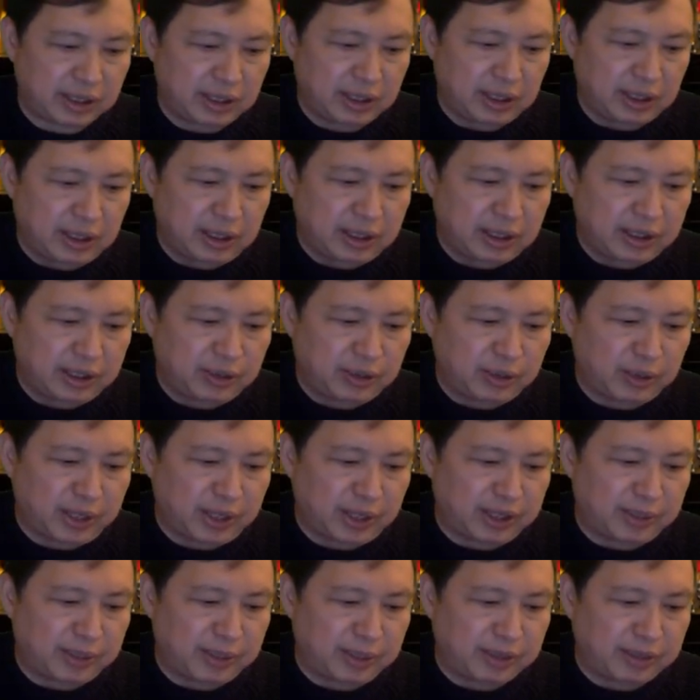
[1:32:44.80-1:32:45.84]
Can you hide a
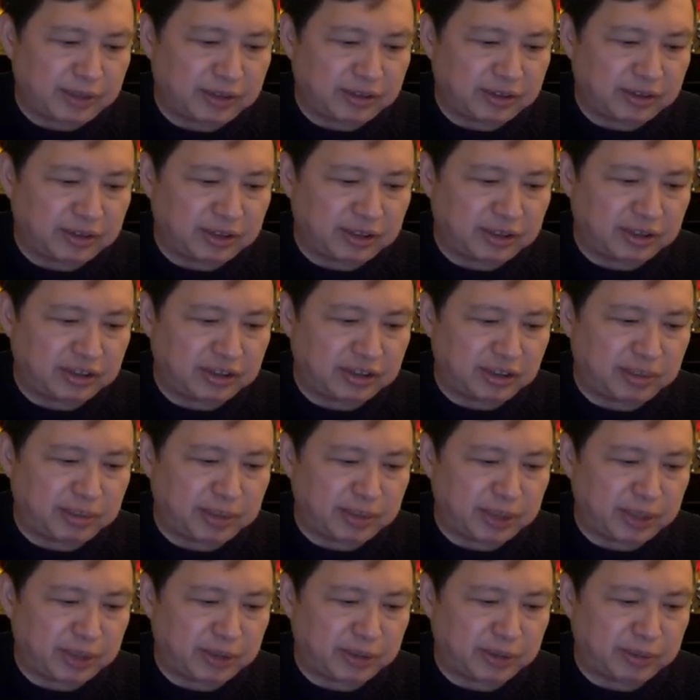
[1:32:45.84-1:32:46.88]
message in a
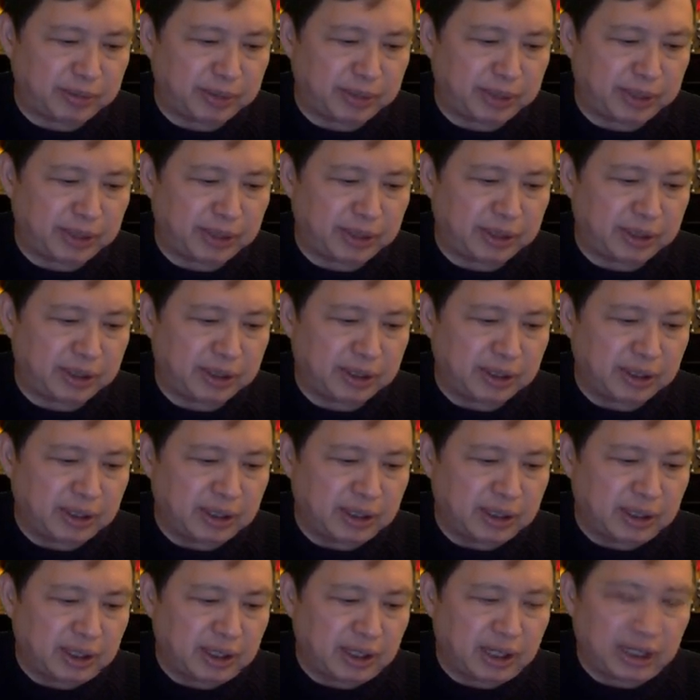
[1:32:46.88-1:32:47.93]
JPEG or ping?
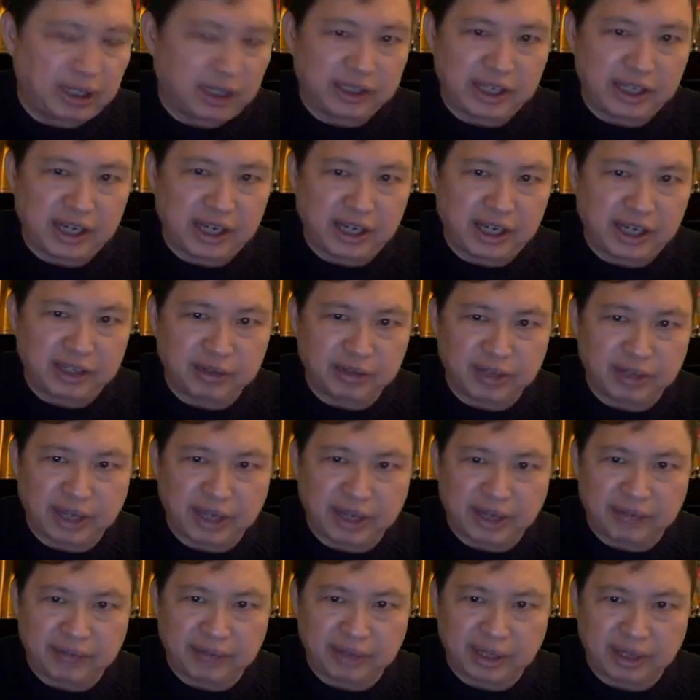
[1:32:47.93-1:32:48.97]
Yeah, actually I
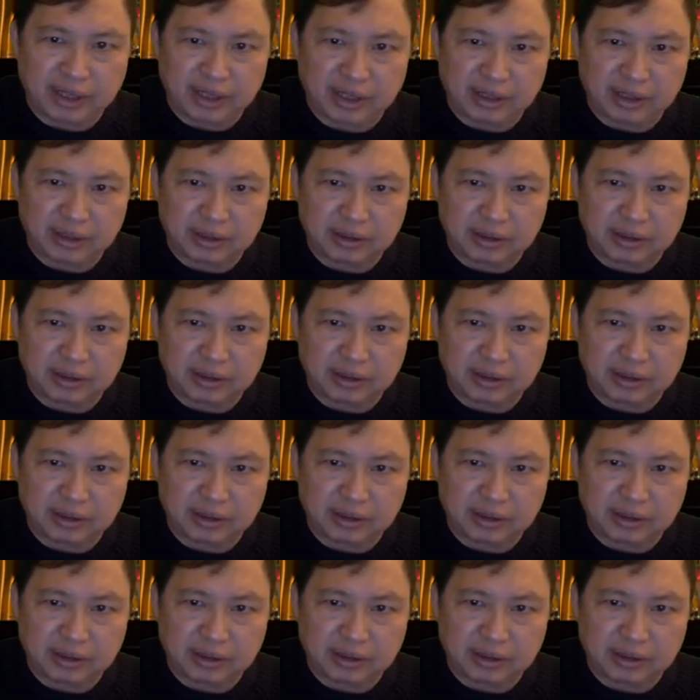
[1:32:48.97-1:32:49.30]
have that.